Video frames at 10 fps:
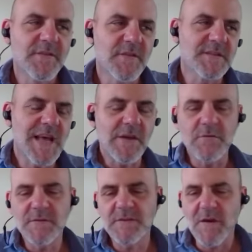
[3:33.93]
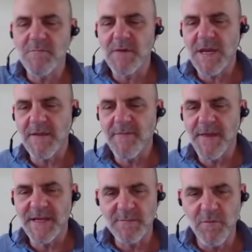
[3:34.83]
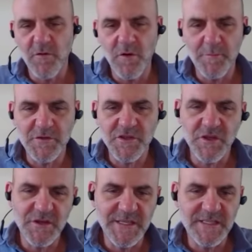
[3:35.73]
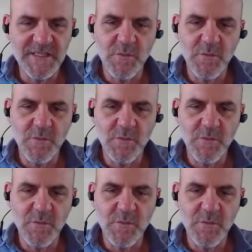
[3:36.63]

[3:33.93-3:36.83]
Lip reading: does that also mean there's more opportunities